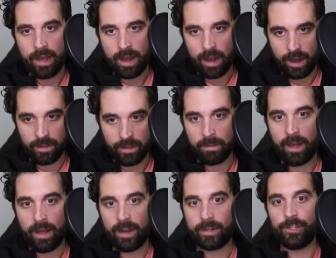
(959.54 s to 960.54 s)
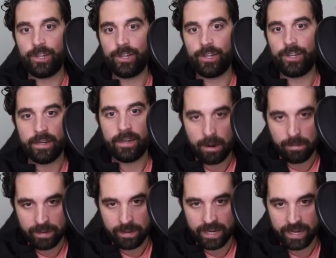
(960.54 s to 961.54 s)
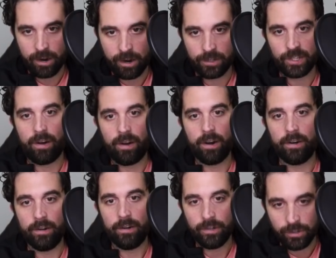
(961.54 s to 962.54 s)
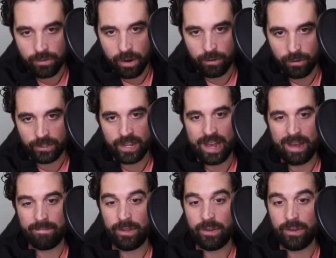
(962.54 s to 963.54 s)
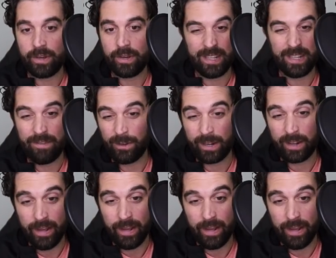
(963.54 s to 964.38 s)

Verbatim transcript: on the blockchain how many cards there are, who owns them. You can even look at the